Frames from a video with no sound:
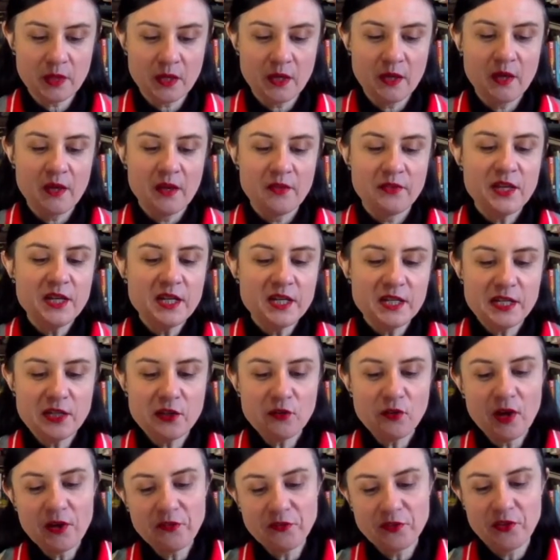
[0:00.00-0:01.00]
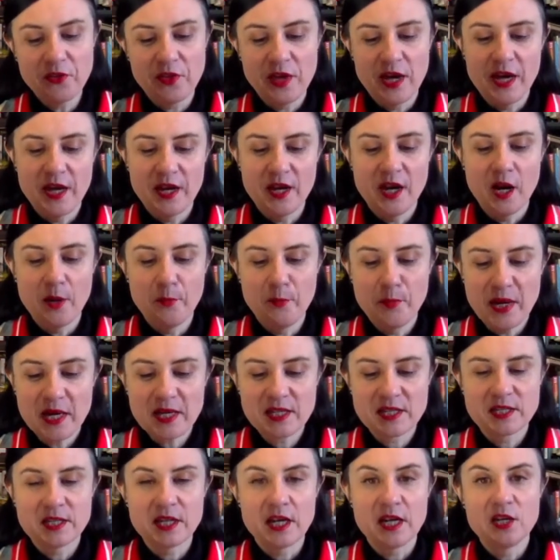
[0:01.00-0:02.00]
Then a year after that, I'm
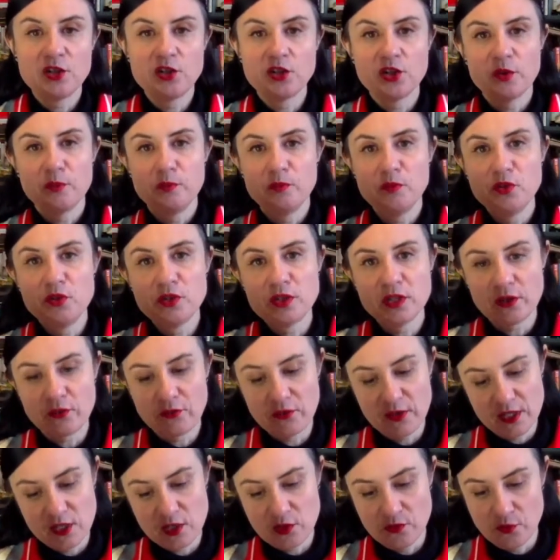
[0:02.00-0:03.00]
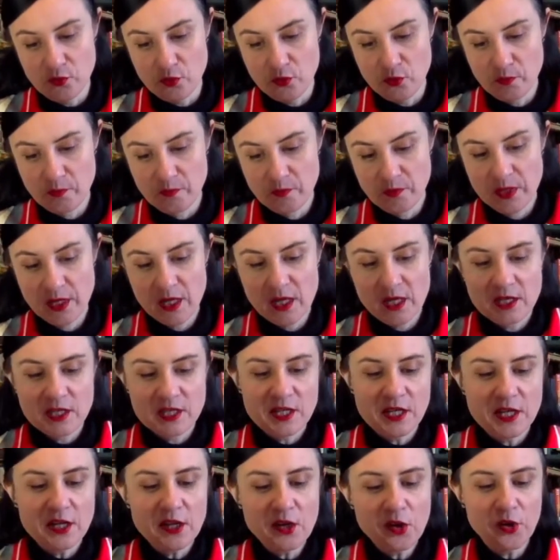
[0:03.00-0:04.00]
backstage at a music festival,
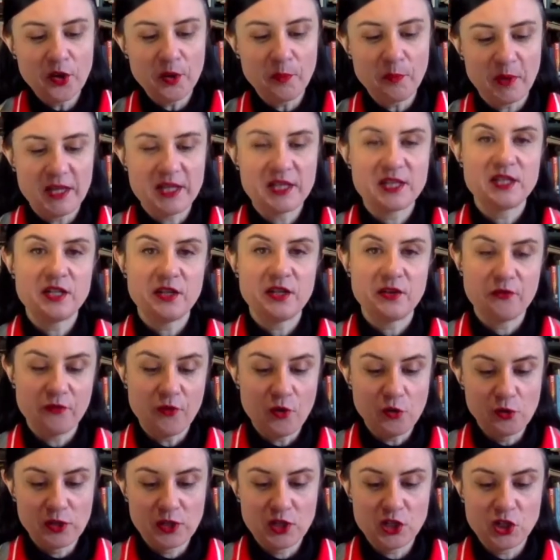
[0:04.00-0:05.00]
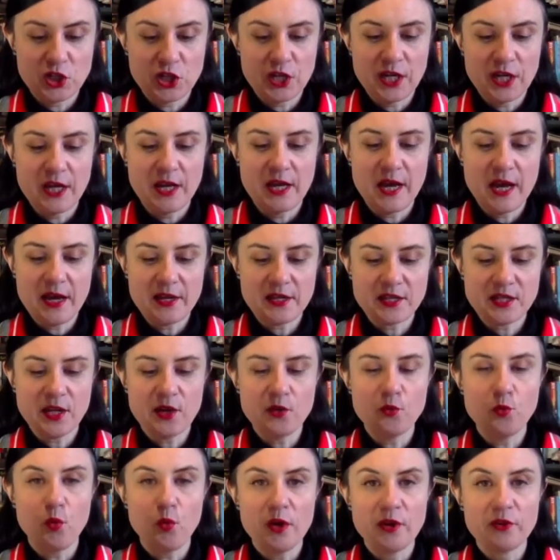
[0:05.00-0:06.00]
sitting on a plastic folding chair outside
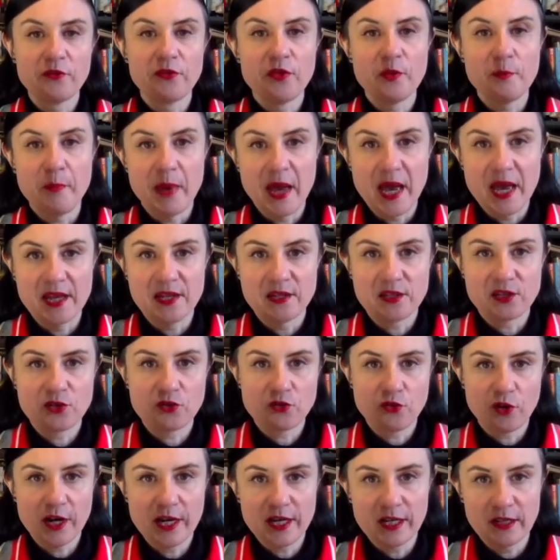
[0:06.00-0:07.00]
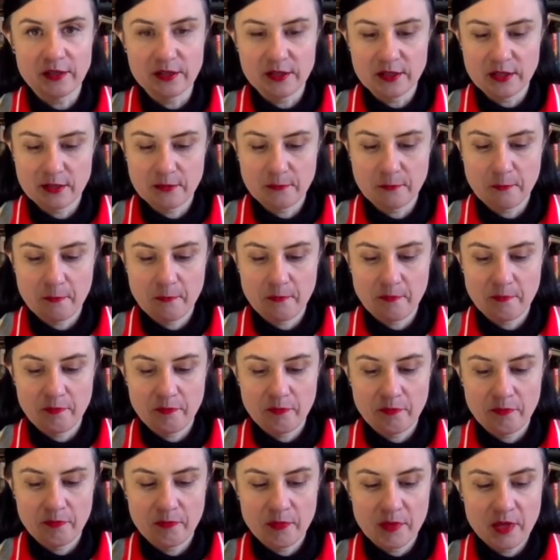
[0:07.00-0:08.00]
one of the band's trailers.
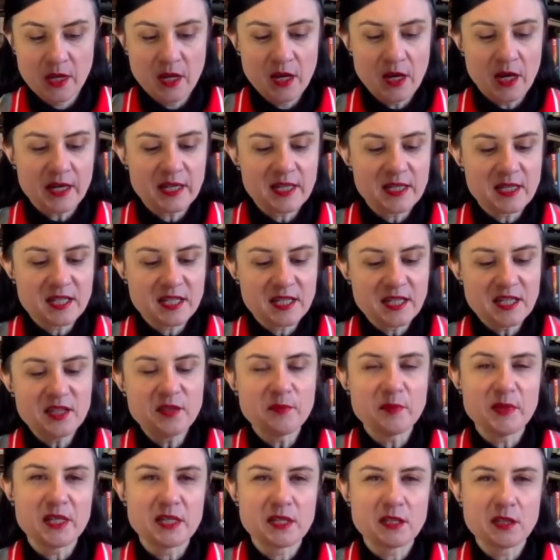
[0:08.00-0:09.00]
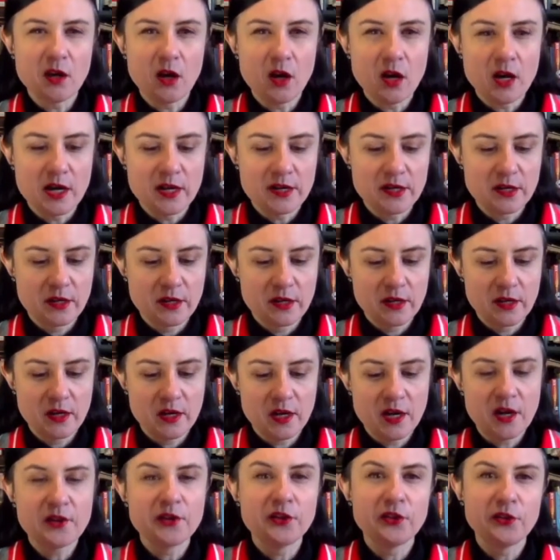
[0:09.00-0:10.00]
I can see them inside,
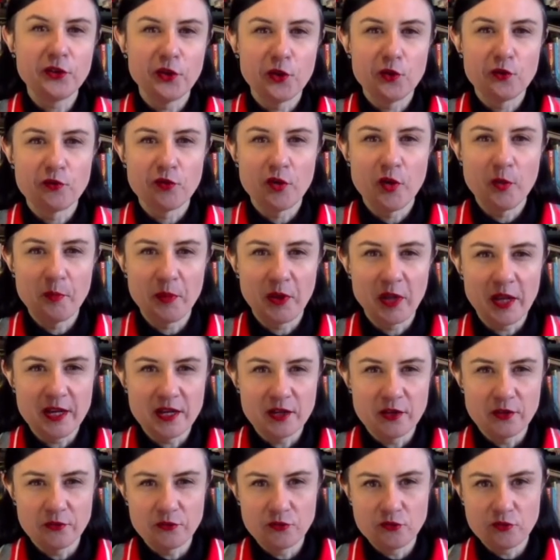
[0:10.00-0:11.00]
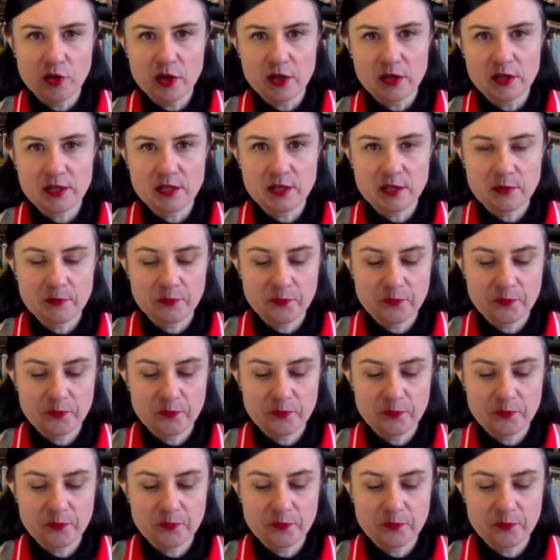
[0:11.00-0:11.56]
huddled over a plate of drugs.